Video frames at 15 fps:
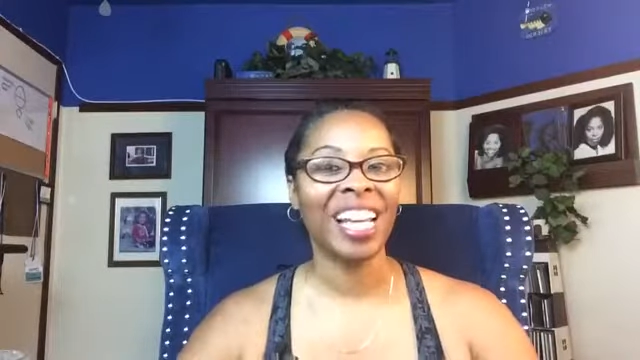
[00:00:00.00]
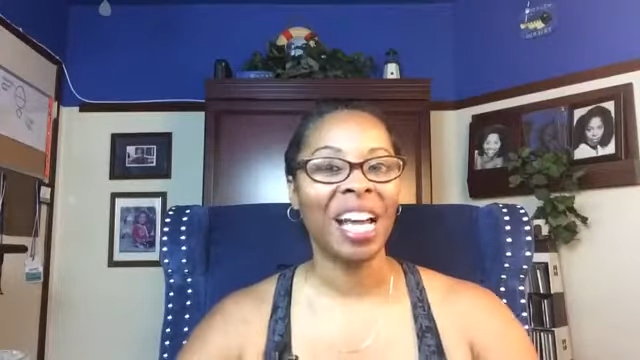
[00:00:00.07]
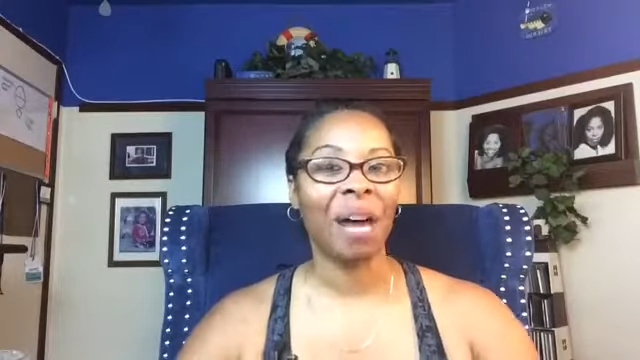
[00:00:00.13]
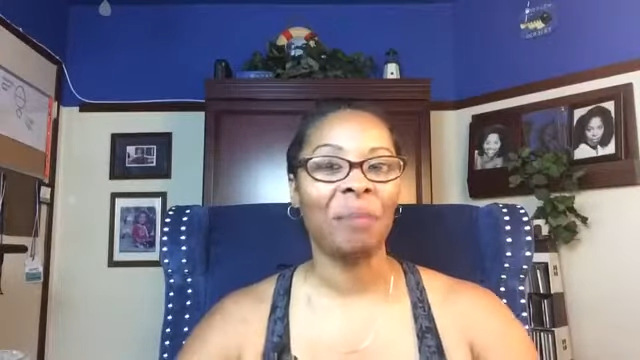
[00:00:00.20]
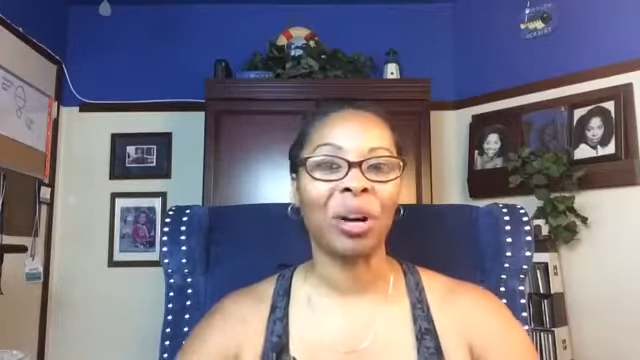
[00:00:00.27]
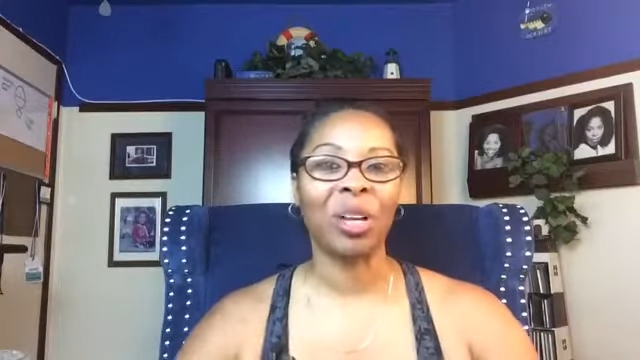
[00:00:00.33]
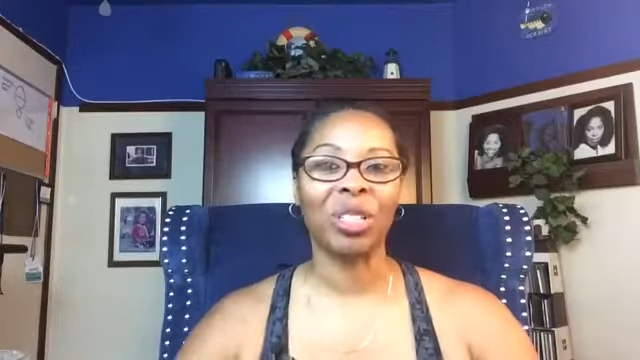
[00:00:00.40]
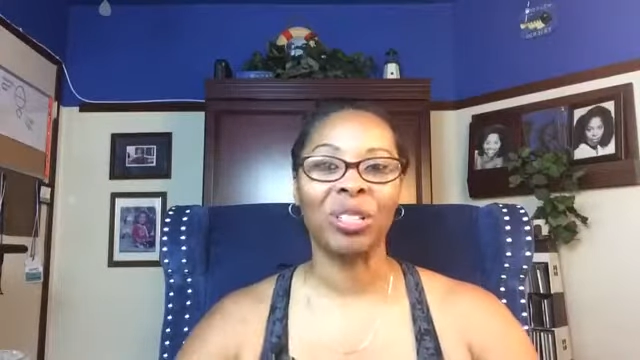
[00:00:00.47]
I'm
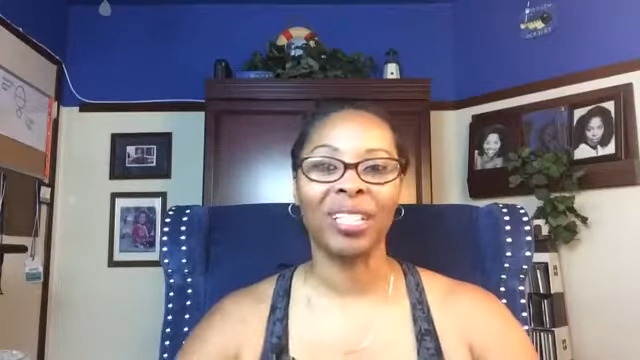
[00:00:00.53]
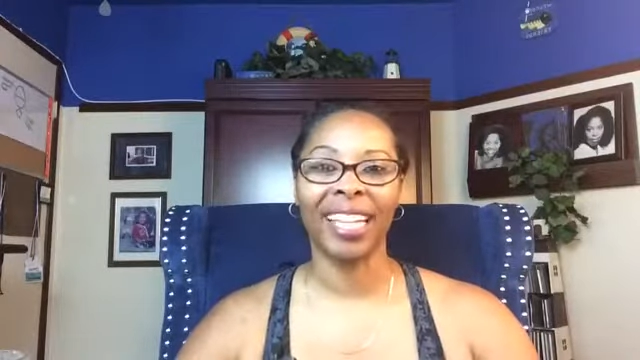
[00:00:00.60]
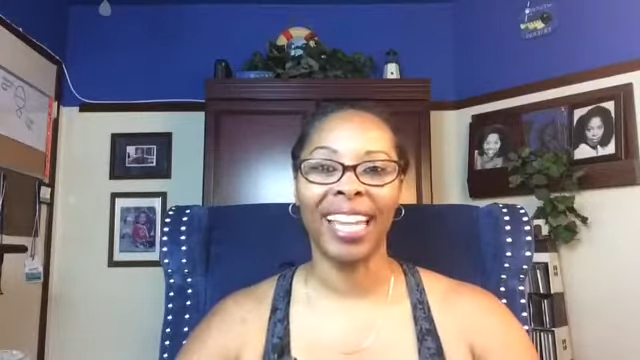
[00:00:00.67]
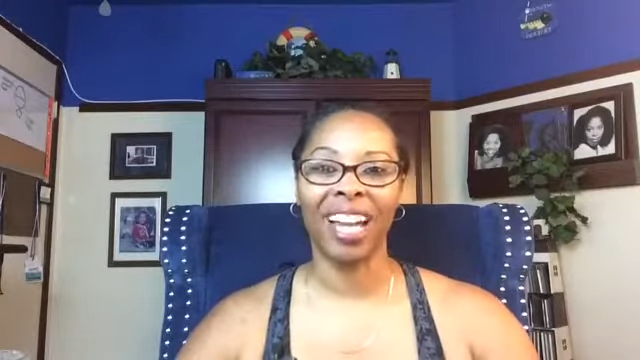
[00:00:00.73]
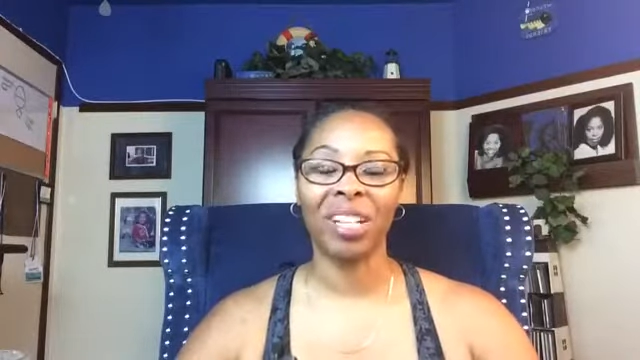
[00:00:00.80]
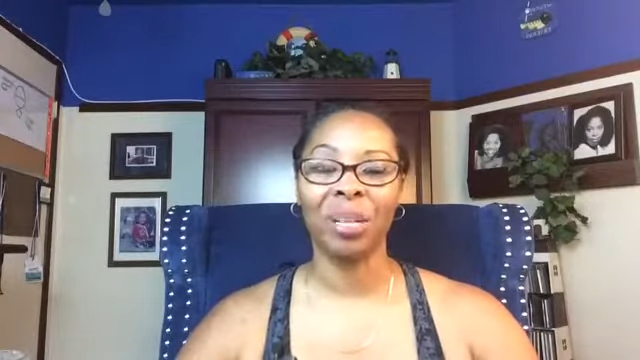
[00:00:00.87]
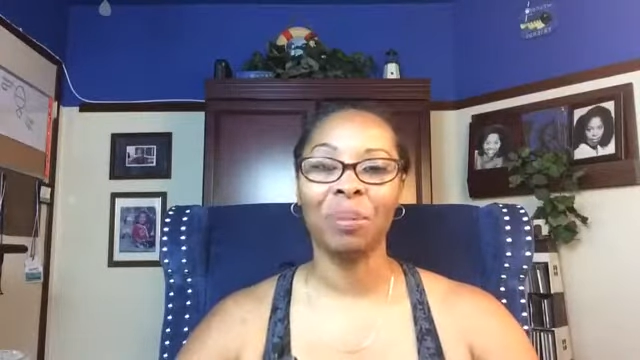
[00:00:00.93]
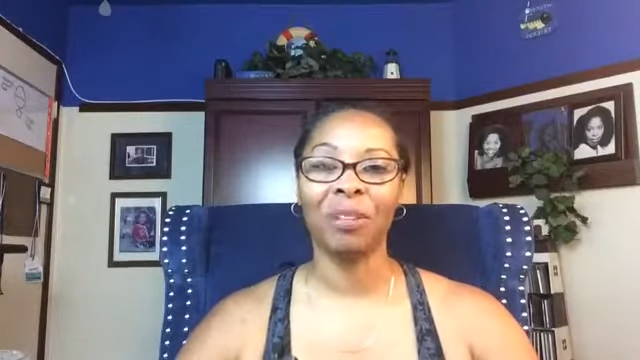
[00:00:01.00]
also an
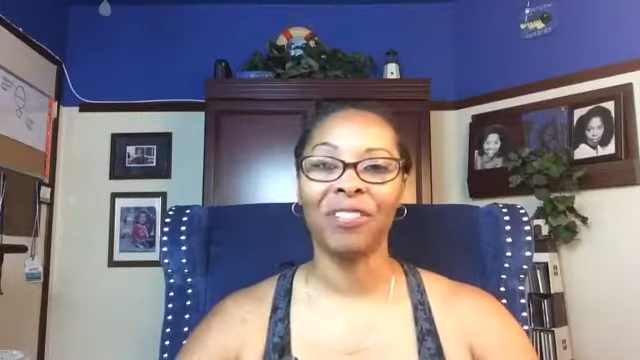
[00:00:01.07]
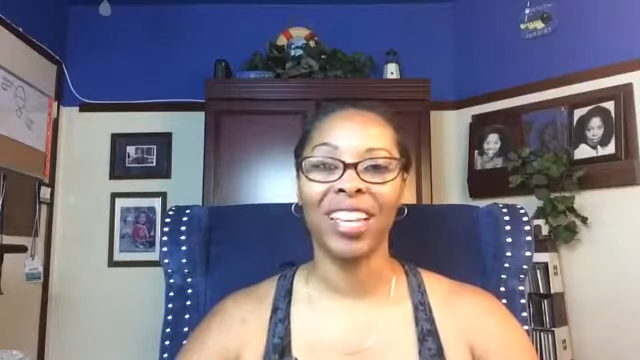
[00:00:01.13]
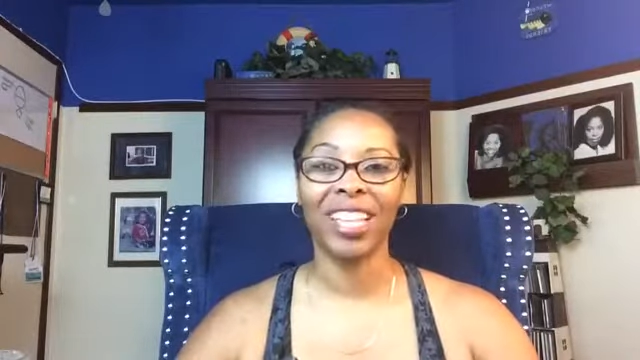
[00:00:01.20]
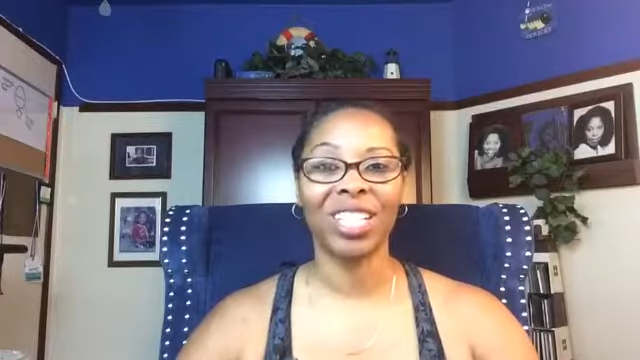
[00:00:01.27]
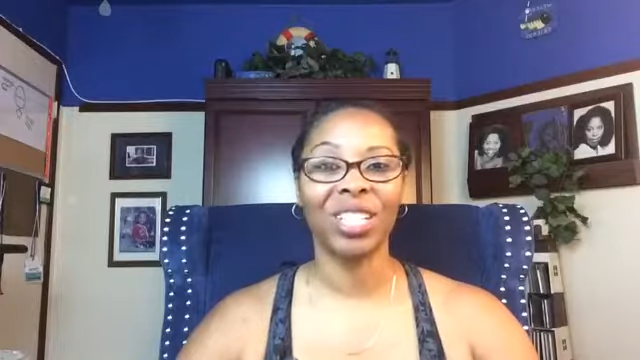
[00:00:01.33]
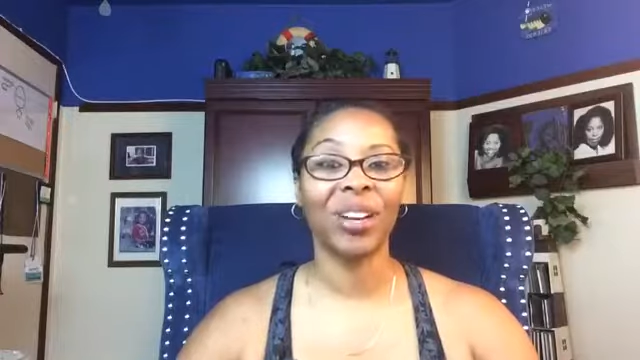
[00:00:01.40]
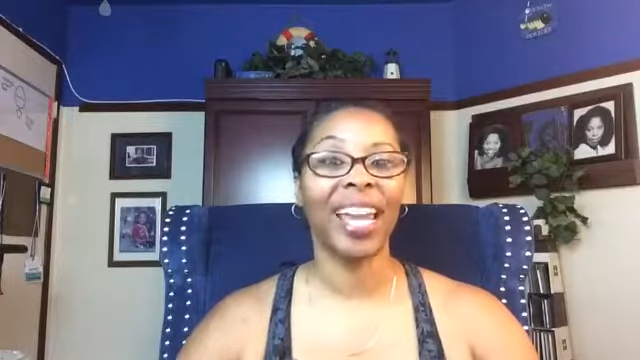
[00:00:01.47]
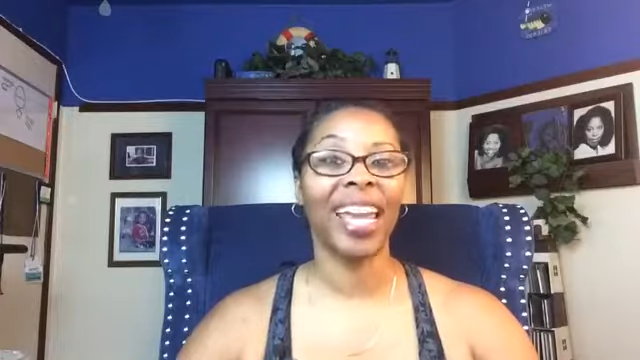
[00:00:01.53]
accounting
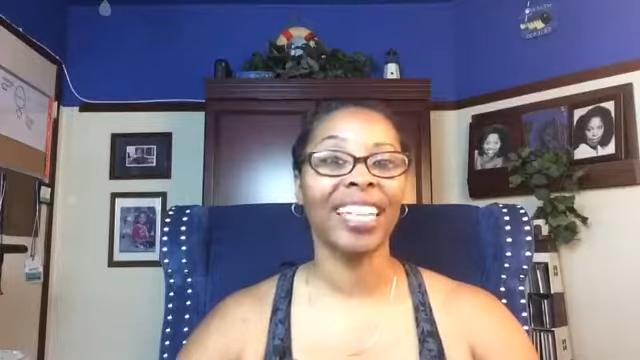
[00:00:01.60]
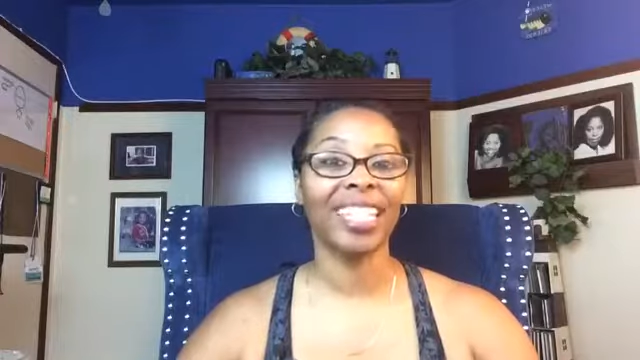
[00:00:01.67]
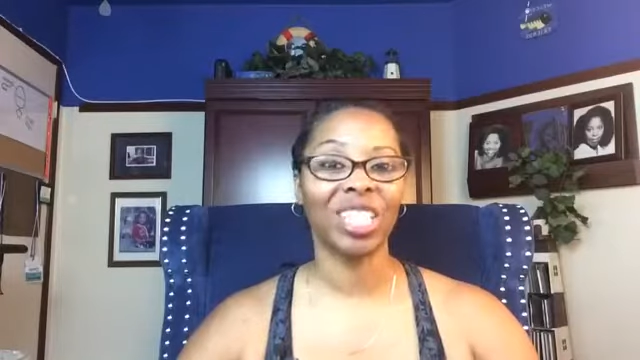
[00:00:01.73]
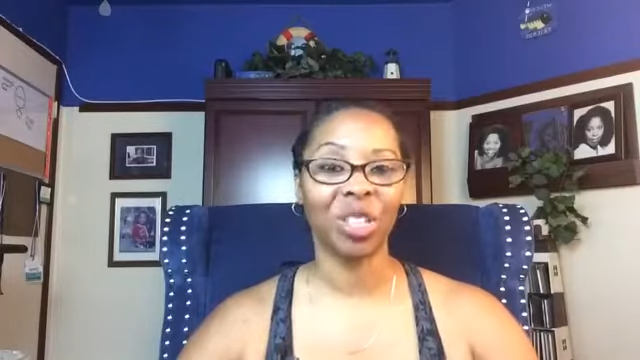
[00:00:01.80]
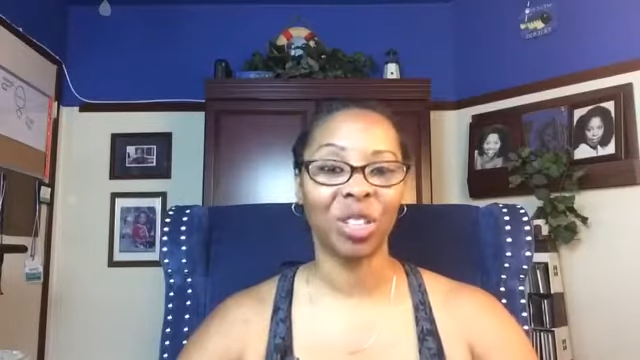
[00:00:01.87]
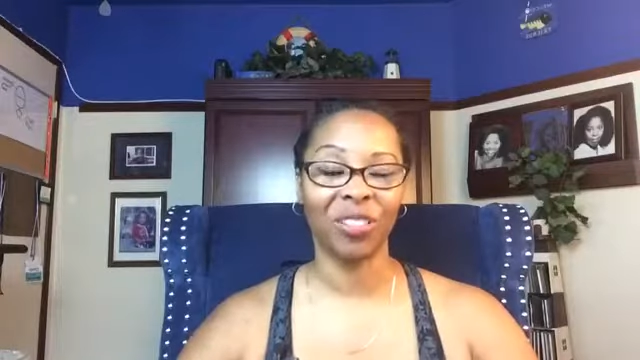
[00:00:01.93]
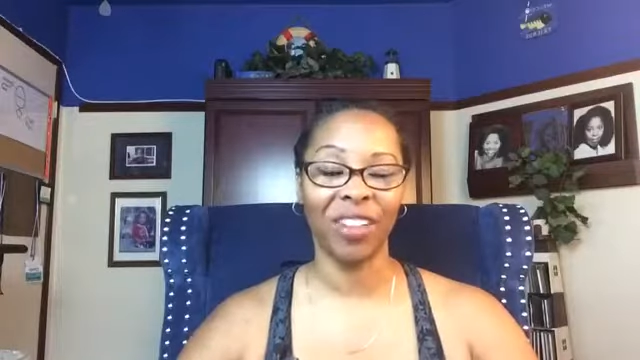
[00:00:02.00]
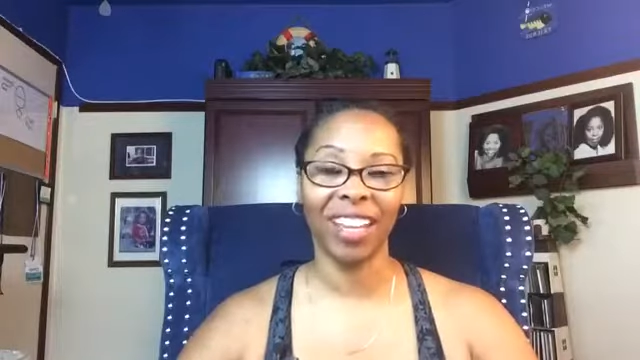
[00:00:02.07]
professor and a
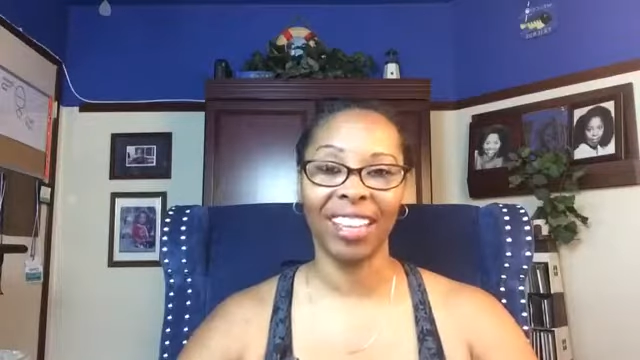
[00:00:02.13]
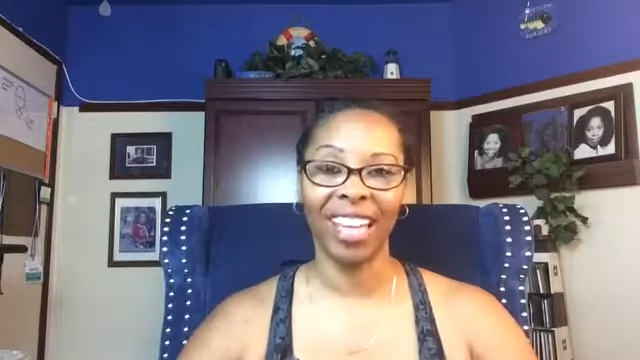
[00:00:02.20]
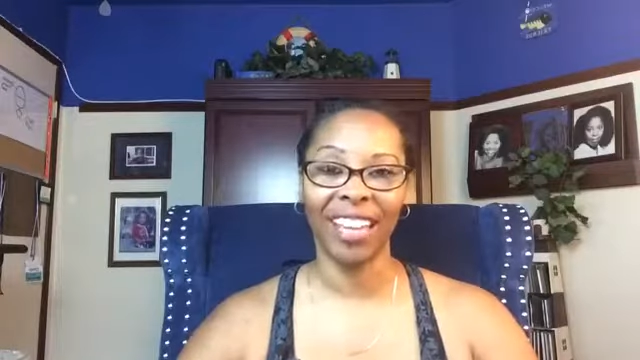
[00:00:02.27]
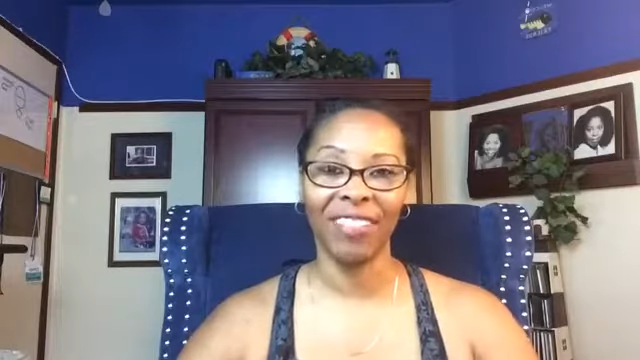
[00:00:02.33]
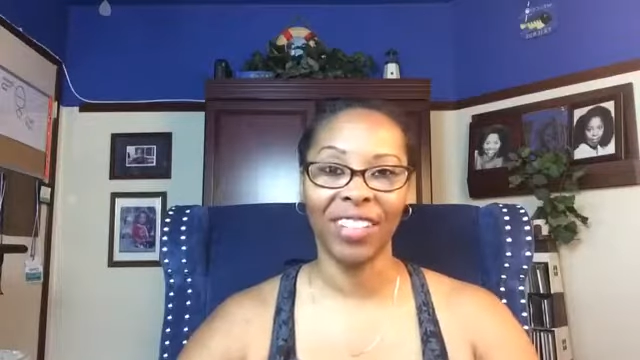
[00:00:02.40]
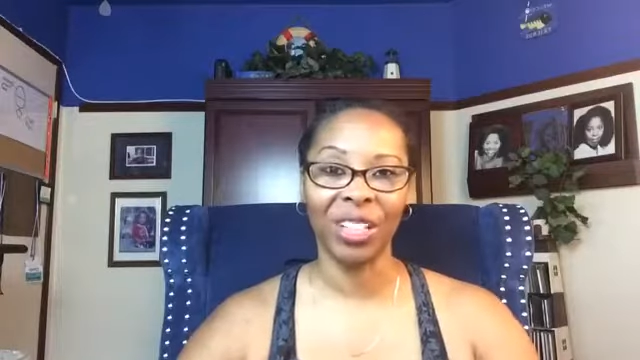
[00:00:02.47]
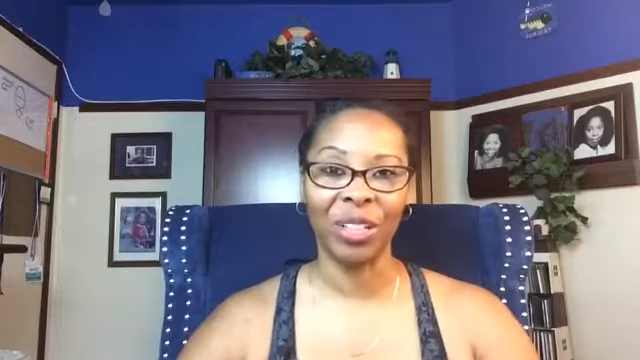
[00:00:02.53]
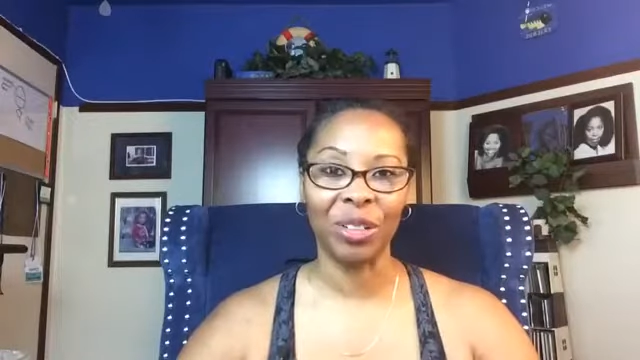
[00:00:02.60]
certified life
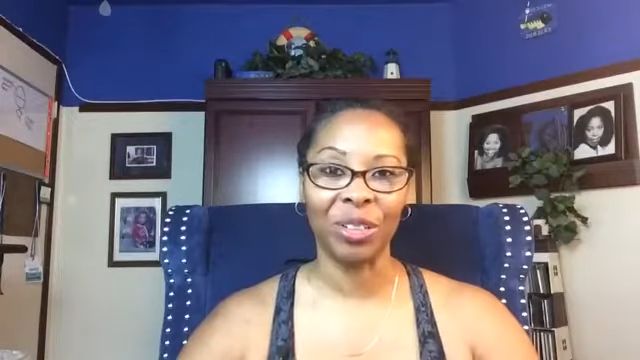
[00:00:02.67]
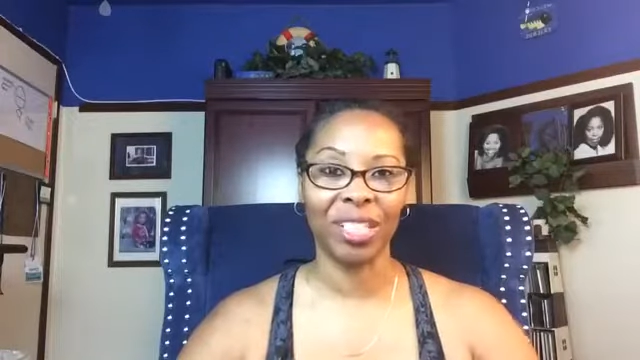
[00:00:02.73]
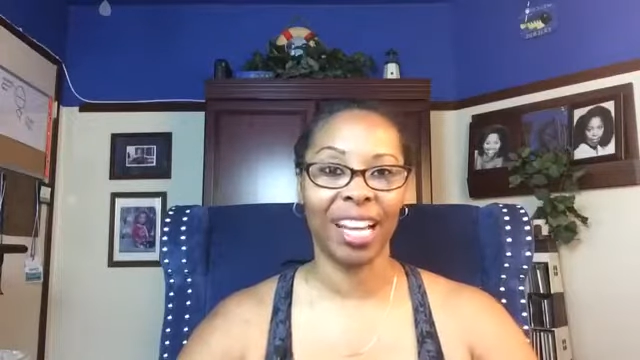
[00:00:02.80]
coach.